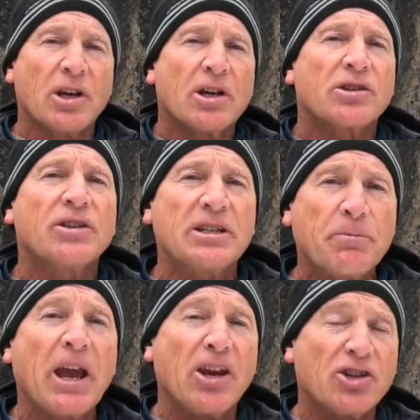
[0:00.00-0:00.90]
So these
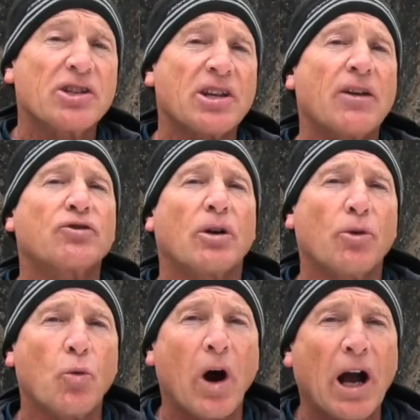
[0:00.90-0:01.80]
patients have
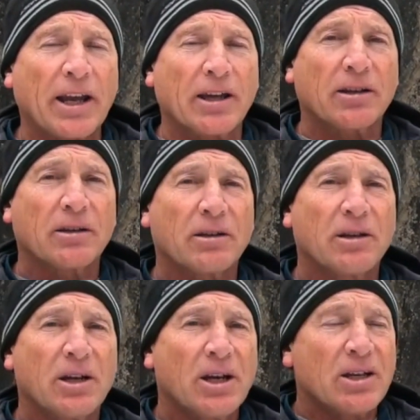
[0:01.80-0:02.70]
trouble walking.
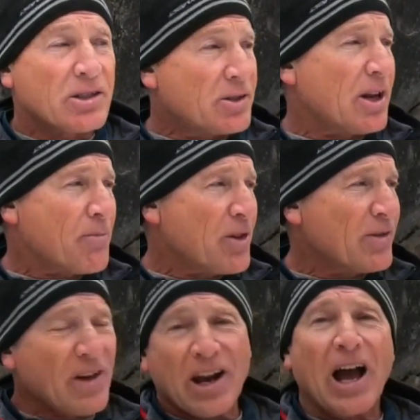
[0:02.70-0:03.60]
So something
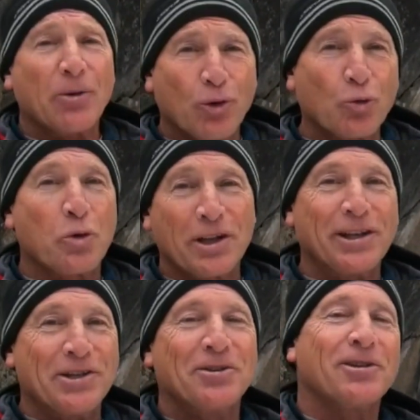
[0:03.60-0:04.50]
that I will really
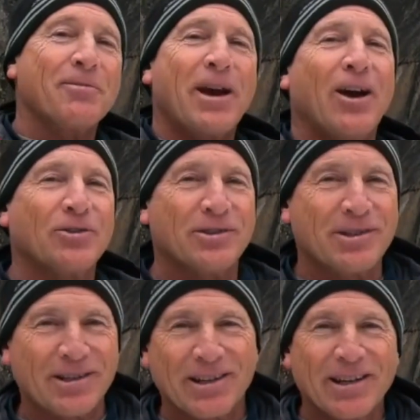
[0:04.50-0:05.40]
do in the
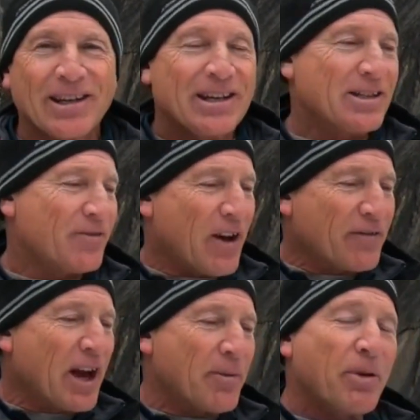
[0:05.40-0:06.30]
mountains is if I've
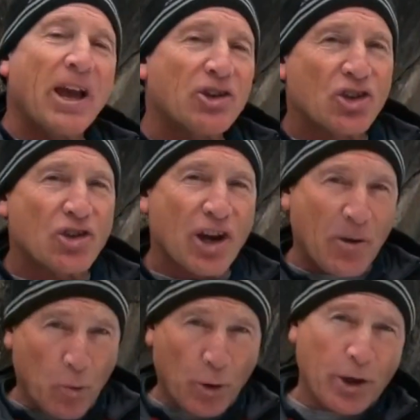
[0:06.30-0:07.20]
got a patient that
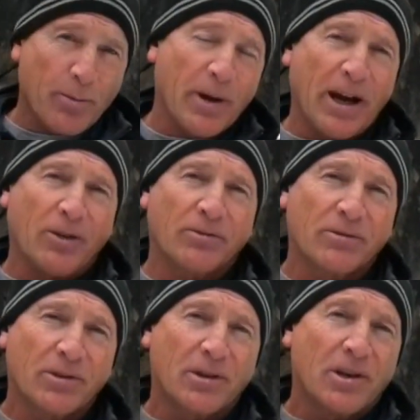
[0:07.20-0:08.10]
I'm worried about,
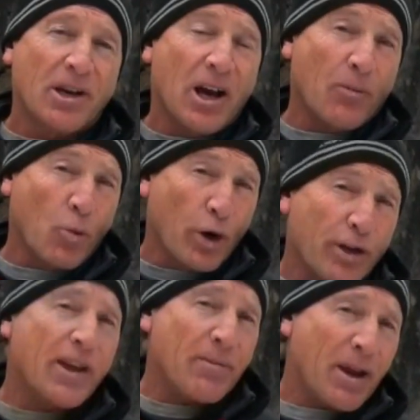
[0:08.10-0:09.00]
I'm
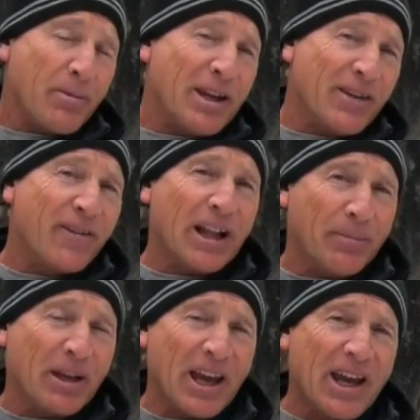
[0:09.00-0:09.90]
worried they may be
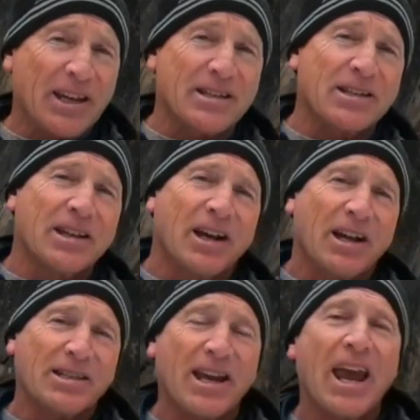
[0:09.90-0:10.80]
developing HACE, I'll
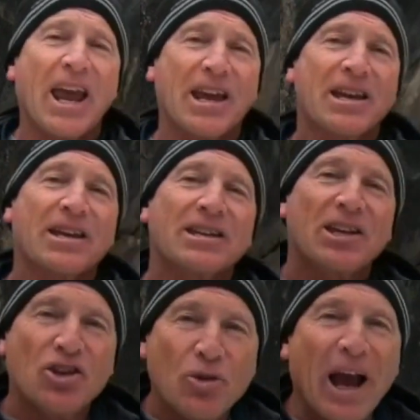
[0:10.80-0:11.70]
say, hey,
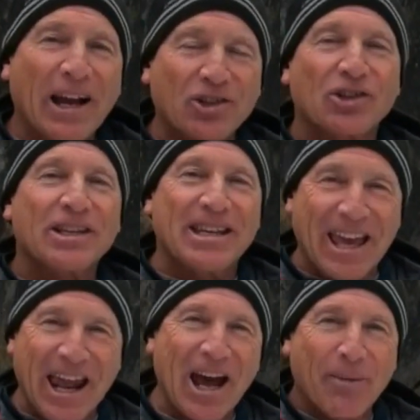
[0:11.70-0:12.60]
can you actually
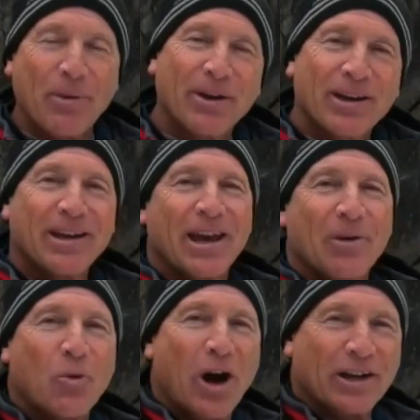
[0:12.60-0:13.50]
get up
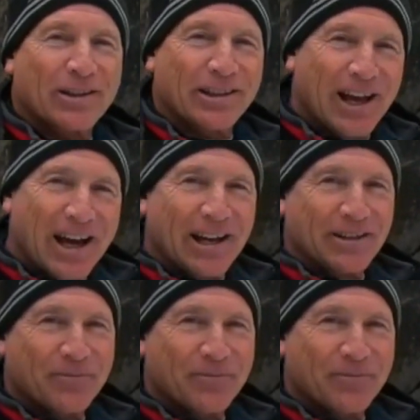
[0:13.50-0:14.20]
and walk the line?